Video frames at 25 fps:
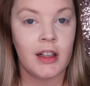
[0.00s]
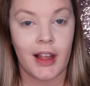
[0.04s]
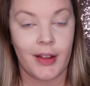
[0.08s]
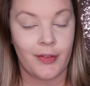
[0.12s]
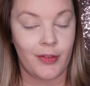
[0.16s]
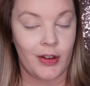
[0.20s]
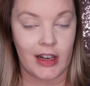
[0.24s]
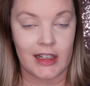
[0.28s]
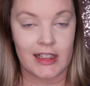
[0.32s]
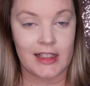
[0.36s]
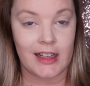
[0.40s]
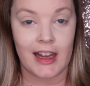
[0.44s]

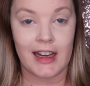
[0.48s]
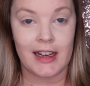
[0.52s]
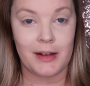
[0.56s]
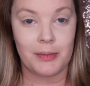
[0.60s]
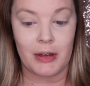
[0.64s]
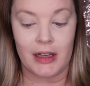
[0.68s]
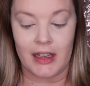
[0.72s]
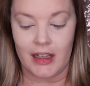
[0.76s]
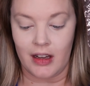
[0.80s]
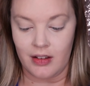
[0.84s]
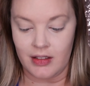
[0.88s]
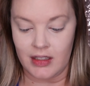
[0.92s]
if it's
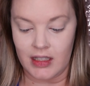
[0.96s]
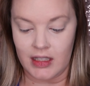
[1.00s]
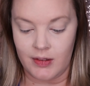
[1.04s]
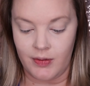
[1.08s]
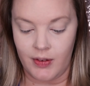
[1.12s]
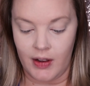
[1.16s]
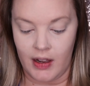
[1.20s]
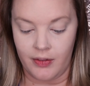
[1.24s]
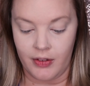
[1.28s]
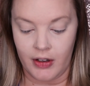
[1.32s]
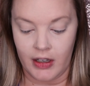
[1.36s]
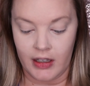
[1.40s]
anybody else's
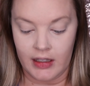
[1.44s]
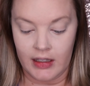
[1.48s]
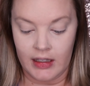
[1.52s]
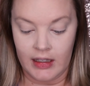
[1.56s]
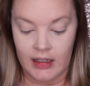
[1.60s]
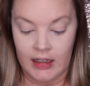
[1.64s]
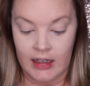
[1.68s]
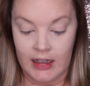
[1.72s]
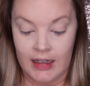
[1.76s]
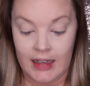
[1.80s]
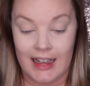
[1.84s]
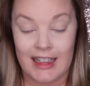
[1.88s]
favorite.
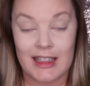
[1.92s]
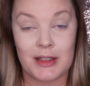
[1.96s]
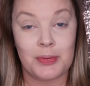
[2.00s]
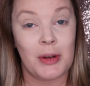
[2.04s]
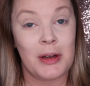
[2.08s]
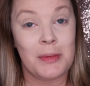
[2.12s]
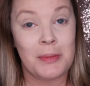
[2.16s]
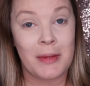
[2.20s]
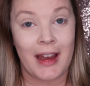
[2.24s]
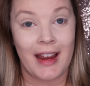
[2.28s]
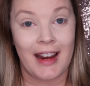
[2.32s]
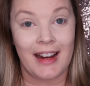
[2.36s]
It's
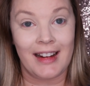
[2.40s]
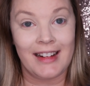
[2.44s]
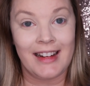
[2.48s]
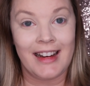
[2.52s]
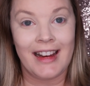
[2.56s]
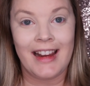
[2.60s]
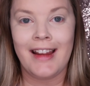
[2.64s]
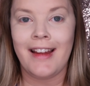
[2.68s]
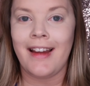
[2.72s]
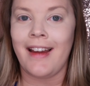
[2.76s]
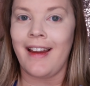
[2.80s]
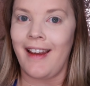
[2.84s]
one of mine,
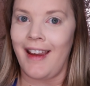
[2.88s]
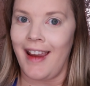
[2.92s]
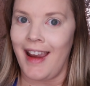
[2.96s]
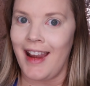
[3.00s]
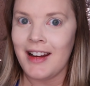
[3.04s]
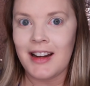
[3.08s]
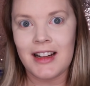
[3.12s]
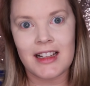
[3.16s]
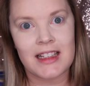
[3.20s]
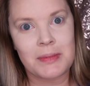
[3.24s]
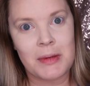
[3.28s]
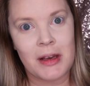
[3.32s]

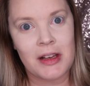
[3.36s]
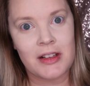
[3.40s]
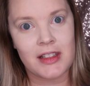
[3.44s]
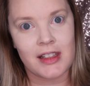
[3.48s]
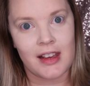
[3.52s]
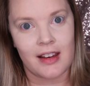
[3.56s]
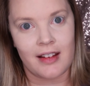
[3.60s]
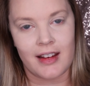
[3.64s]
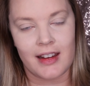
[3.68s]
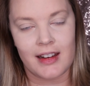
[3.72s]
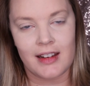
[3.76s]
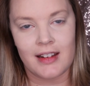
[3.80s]
and it smells
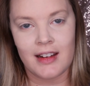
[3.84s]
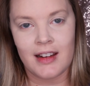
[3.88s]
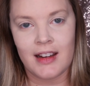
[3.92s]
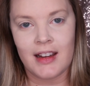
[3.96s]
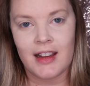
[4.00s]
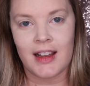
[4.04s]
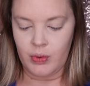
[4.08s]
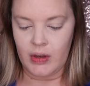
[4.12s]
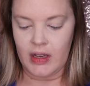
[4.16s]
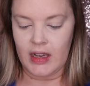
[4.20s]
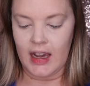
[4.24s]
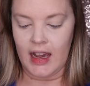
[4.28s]
good.
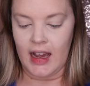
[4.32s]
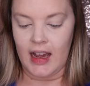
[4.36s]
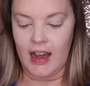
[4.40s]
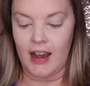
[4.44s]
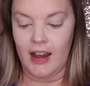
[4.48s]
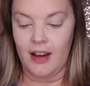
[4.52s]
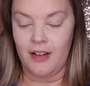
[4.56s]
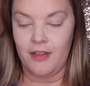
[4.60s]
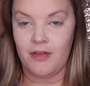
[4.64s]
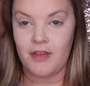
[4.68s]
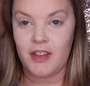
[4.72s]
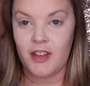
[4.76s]
We
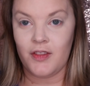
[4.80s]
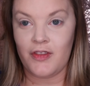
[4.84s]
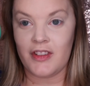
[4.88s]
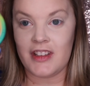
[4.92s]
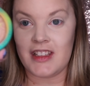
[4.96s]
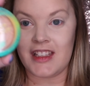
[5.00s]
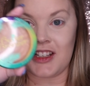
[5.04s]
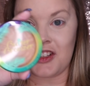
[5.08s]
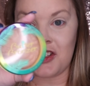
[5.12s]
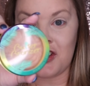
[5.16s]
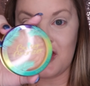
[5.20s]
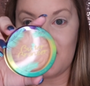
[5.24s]
have the
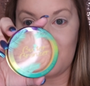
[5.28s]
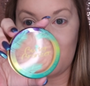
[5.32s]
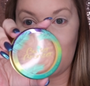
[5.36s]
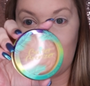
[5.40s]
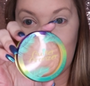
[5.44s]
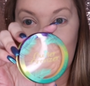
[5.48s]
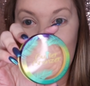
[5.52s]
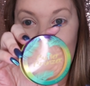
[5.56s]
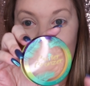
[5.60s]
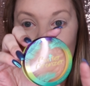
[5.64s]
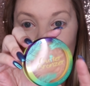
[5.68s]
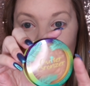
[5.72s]
Physicians
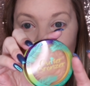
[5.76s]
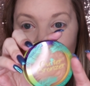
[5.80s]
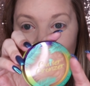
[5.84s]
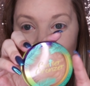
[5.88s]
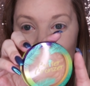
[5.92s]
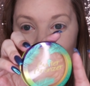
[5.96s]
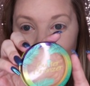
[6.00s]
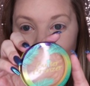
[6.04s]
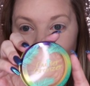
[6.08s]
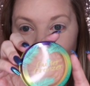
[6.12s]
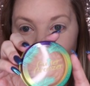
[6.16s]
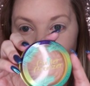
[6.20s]
Formula
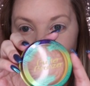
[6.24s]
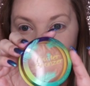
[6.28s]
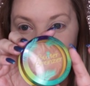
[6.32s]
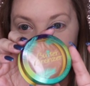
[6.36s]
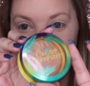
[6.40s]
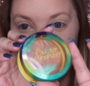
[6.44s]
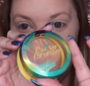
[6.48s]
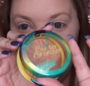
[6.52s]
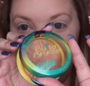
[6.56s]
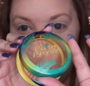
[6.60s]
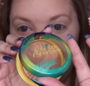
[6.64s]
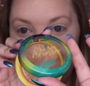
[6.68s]
Butter
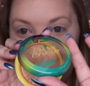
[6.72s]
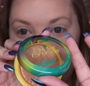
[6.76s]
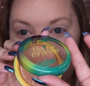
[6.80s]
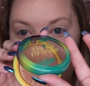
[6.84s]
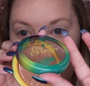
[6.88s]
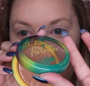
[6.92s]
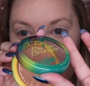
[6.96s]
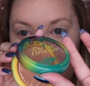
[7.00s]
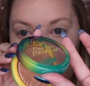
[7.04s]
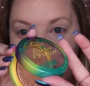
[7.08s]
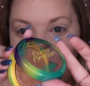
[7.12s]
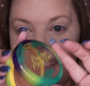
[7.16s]
Bronzer.
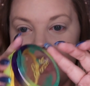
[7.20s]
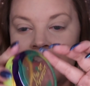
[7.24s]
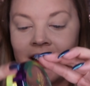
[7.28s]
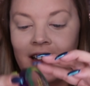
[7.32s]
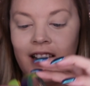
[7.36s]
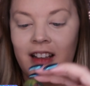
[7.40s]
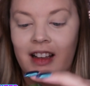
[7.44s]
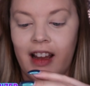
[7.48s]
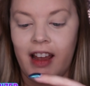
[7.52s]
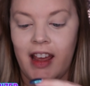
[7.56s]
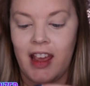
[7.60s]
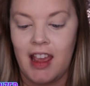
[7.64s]

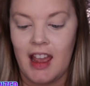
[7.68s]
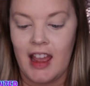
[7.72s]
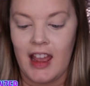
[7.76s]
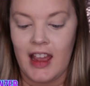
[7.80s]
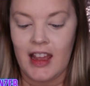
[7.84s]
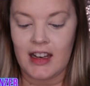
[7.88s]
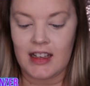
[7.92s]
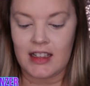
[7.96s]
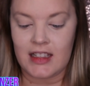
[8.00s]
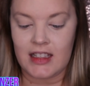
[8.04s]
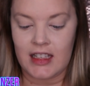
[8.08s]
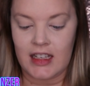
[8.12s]

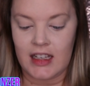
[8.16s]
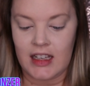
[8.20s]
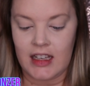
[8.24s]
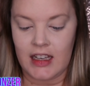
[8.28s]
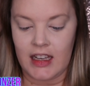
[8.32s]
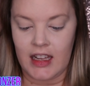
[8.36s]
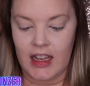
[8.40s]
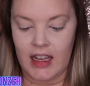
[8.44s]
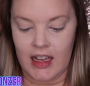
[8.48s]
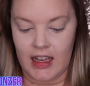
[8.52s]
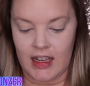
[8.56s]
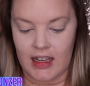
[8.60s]
It
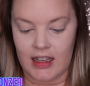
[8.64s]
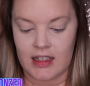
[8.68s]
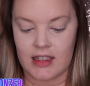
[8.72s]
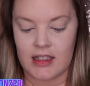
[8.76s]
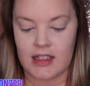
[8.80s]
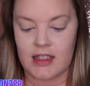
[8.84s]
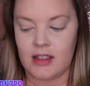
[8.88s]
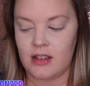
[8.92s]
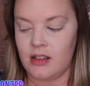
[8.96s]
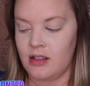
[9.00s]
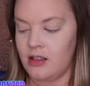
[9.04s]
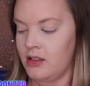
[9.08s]

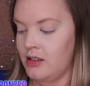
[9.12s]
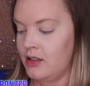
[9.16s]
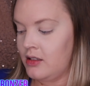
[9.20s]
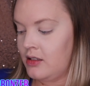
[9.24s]
is